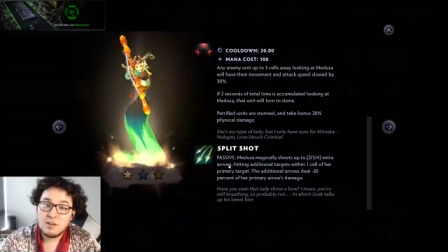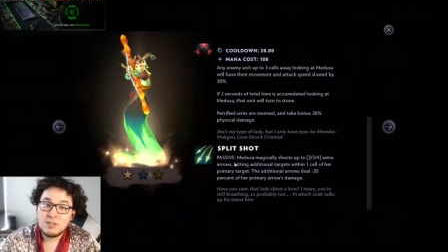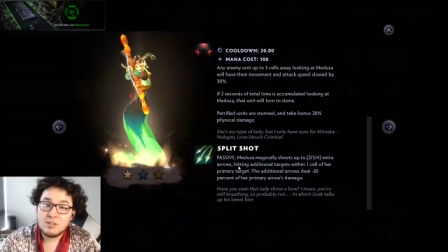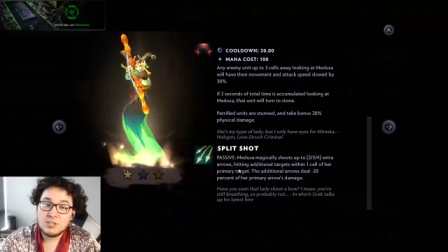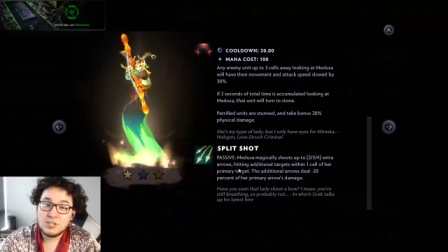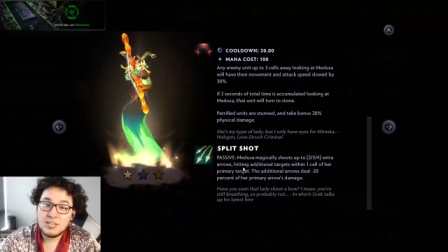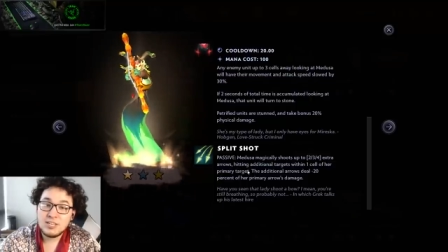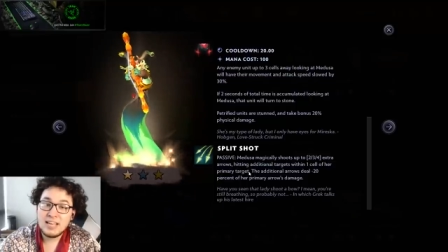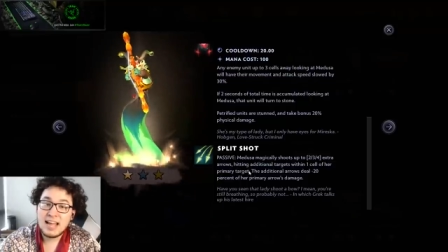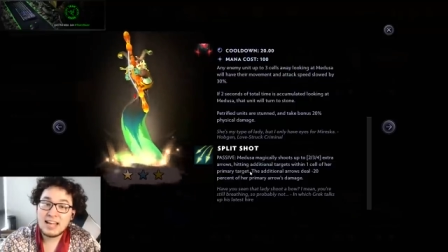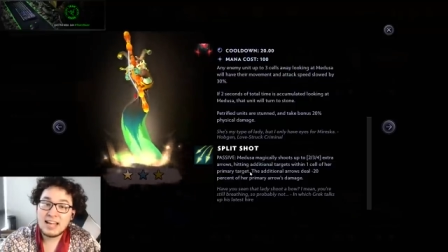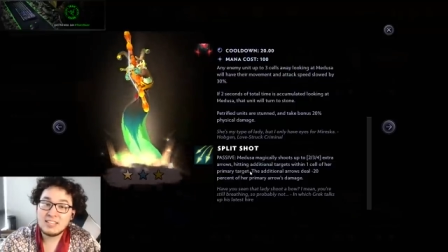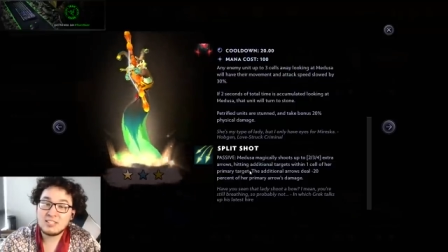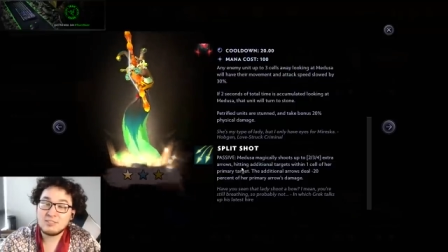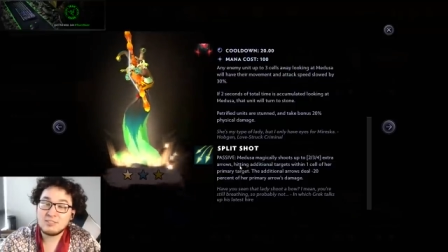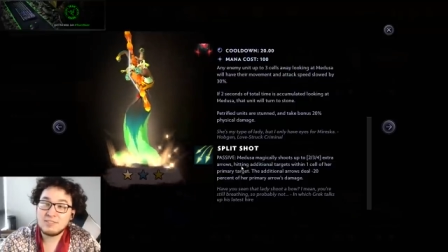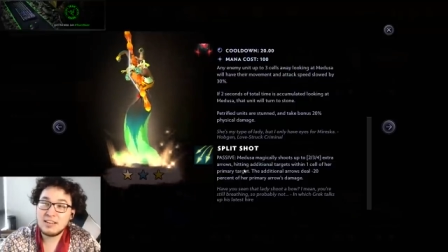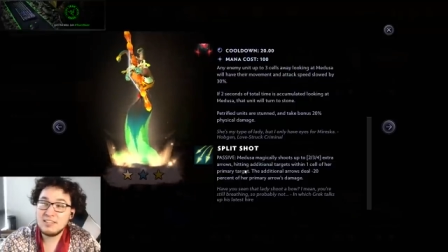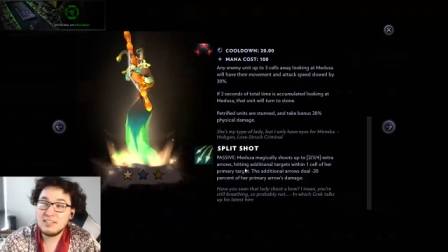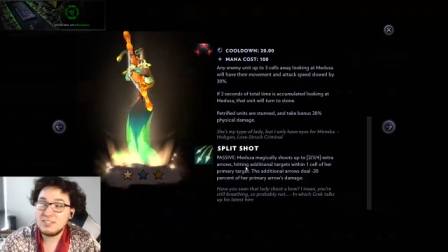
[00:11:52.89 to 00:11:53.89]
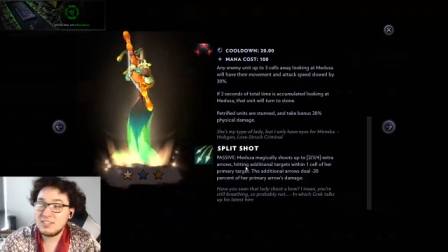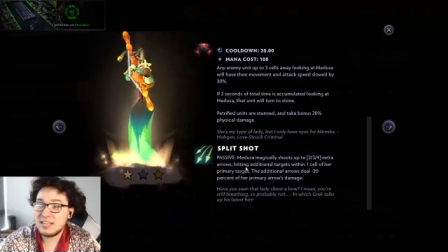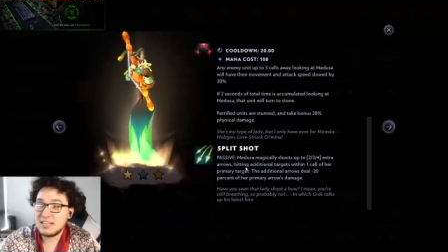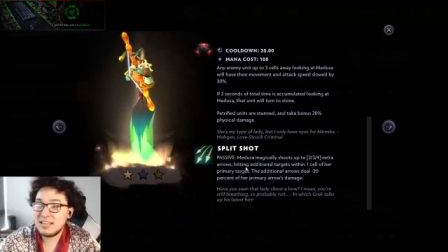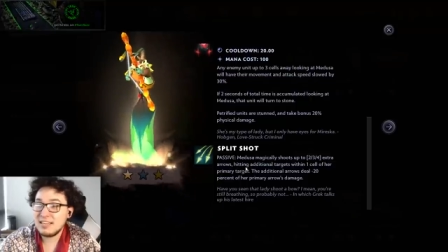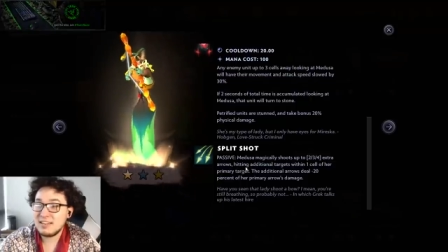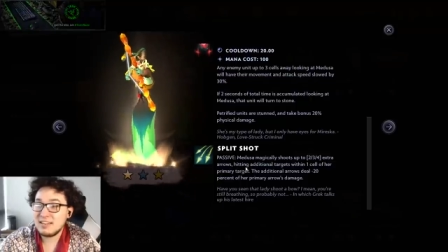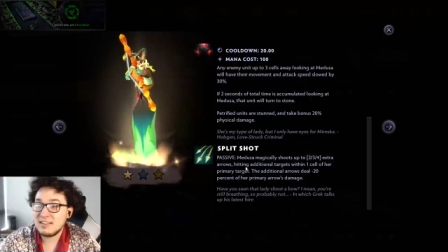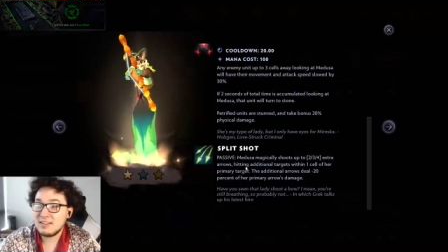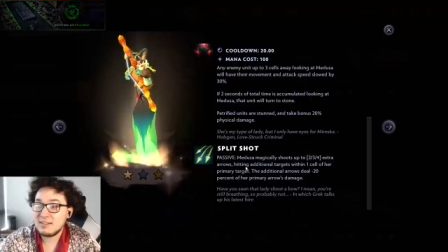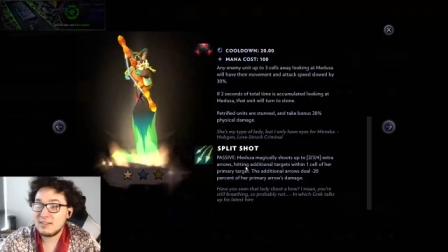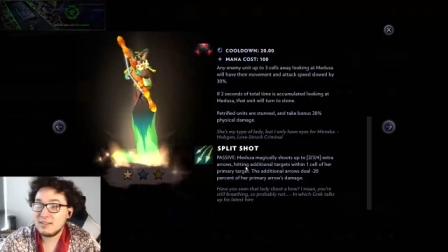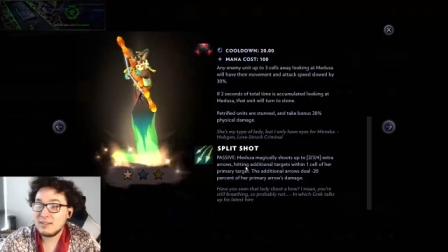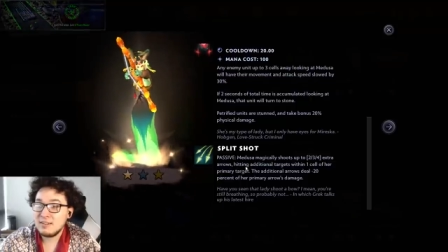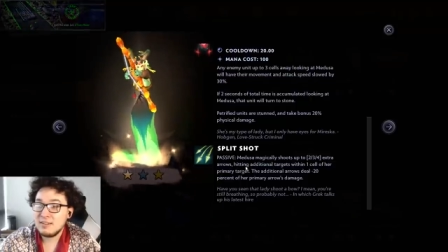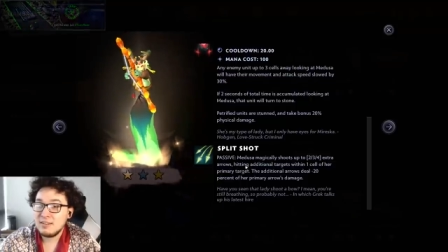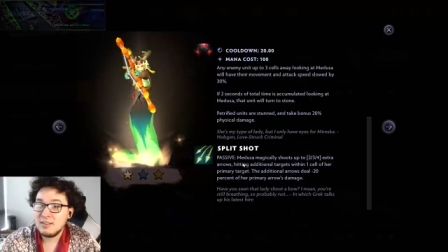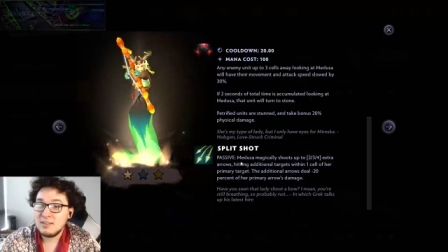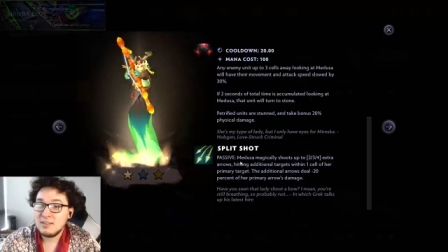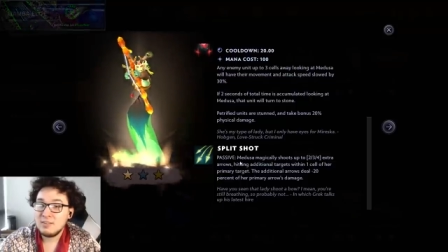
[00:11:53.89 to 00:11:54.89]
she has the range to hit it,
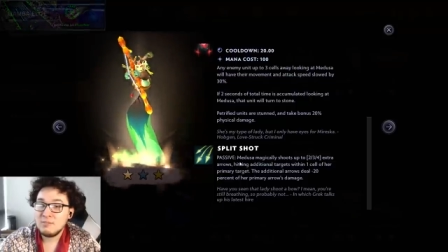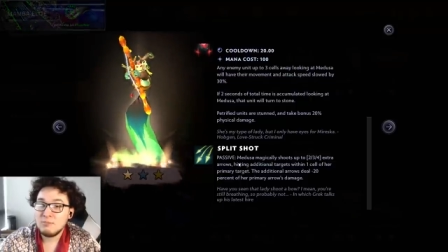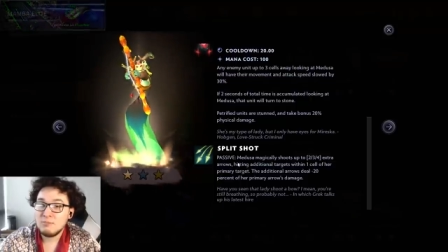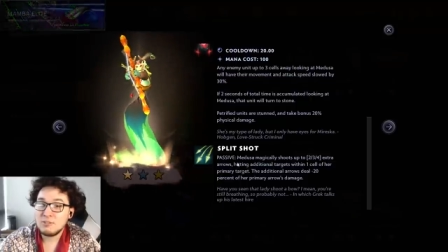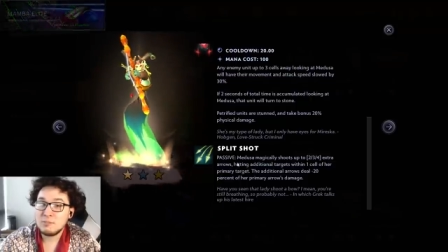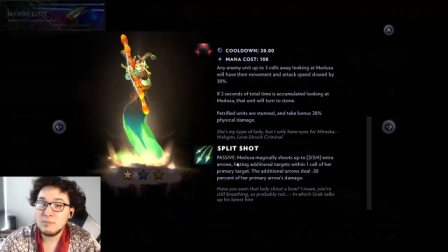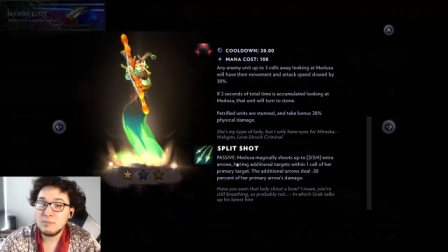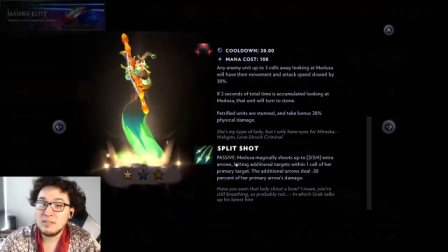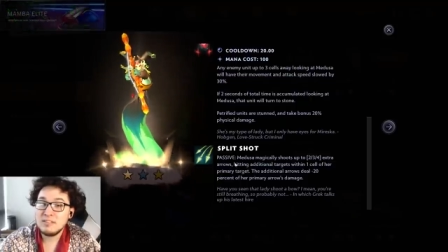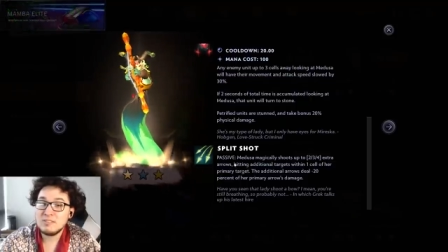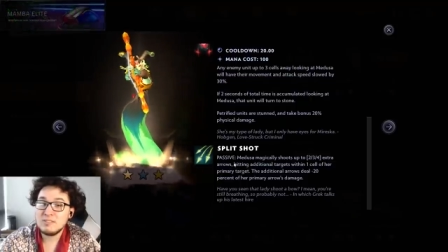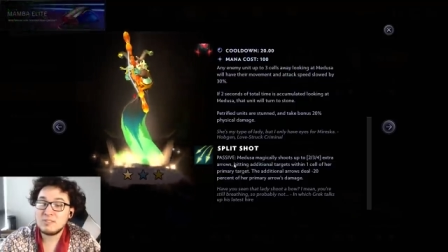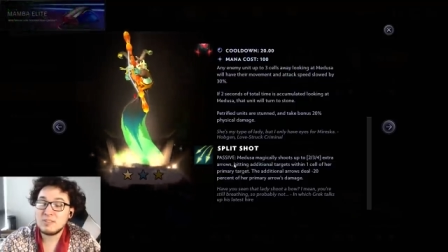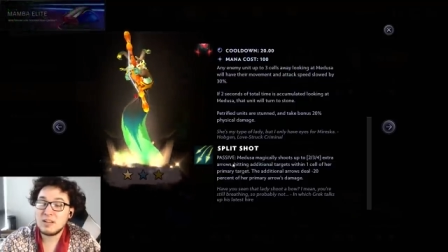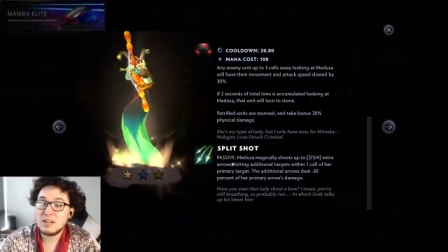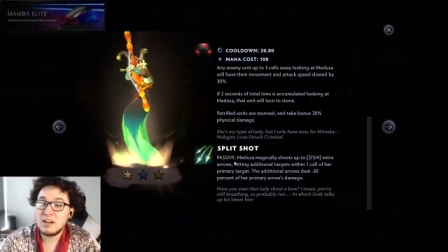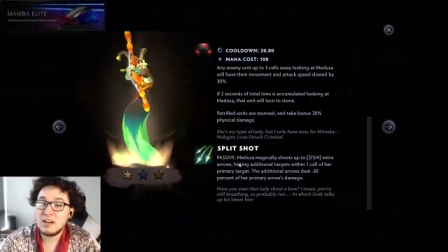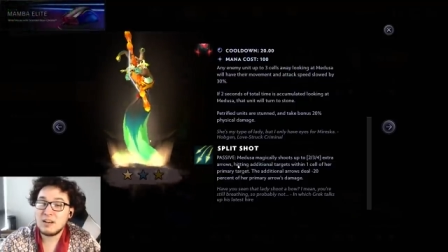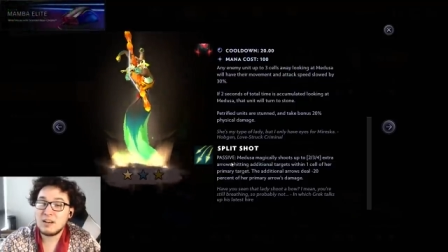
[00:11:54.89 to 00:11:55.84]
which means